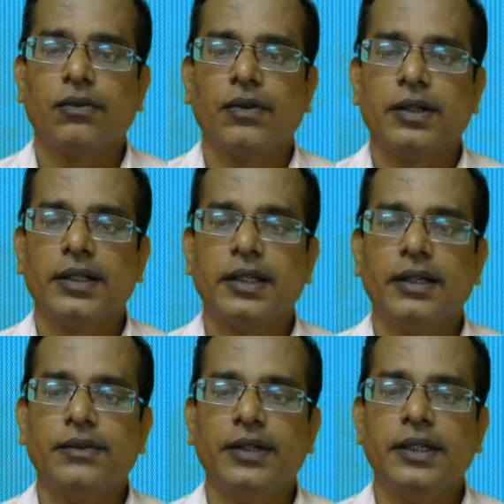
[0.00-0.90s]
For
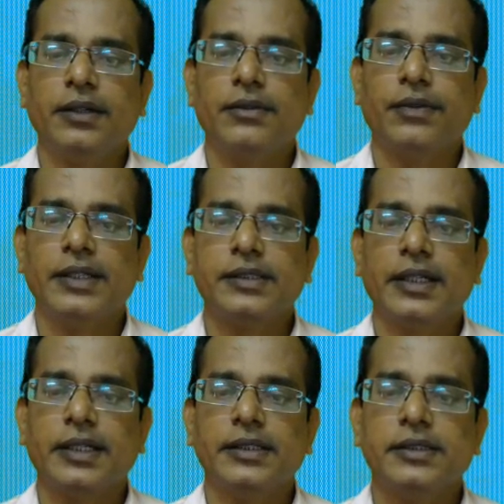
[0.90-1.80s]
every 5
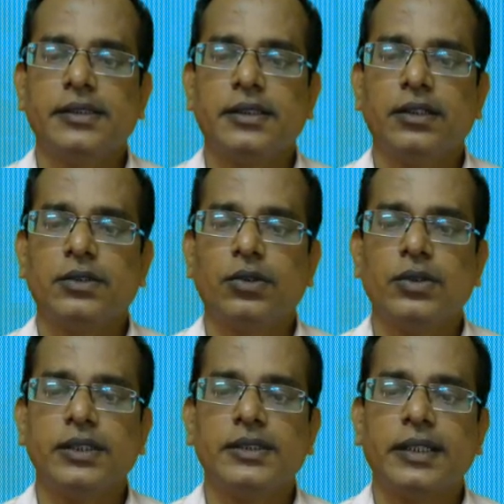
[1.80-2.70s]
seconds, the
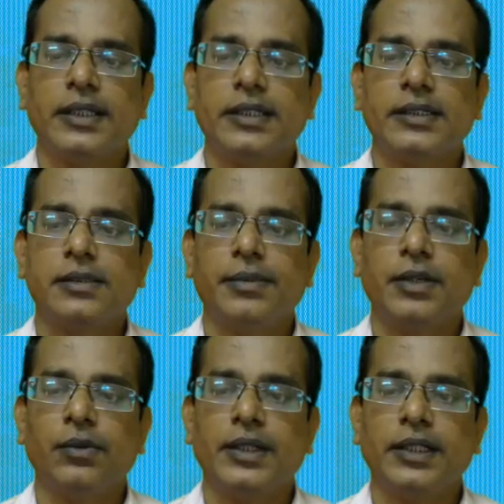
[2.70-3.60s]
tone is increased
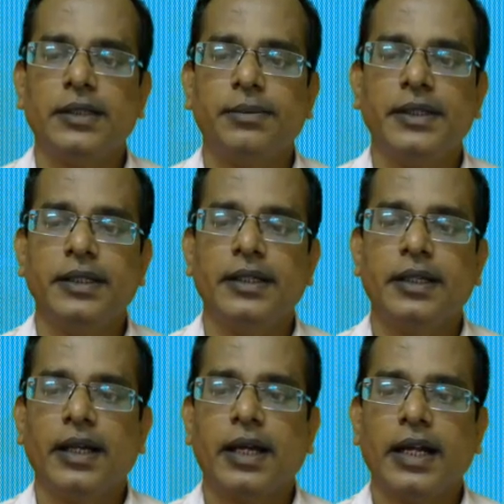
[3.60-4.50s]
by 1 dB
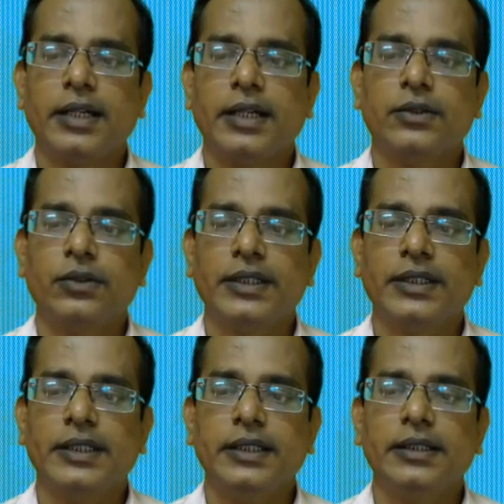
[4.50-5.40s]
and
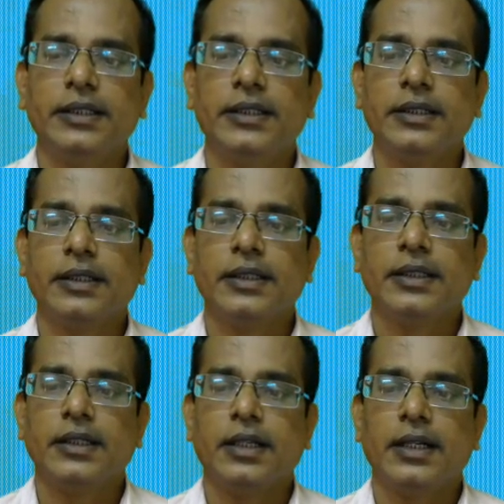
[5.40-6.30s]
20
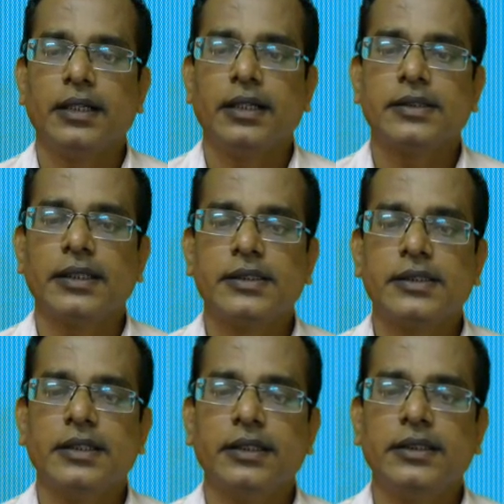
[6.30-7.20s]
such
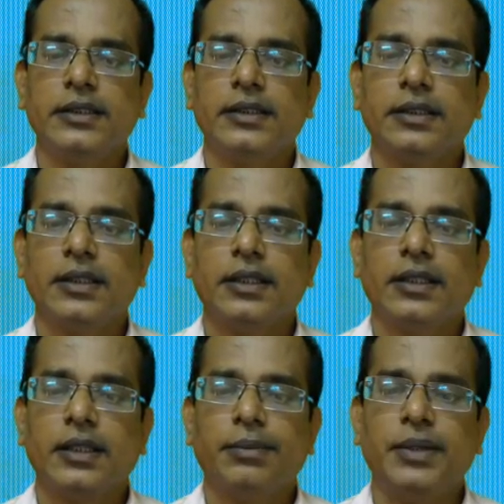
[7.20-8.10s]
that
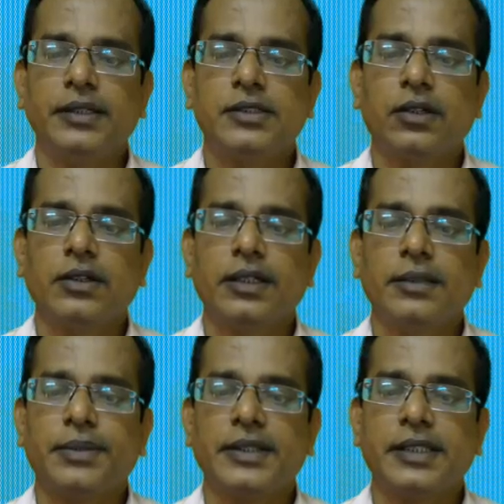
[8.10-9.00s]
the blinks
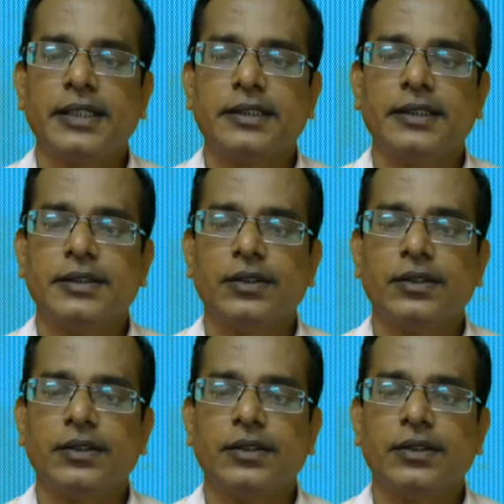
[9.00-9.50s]
are present.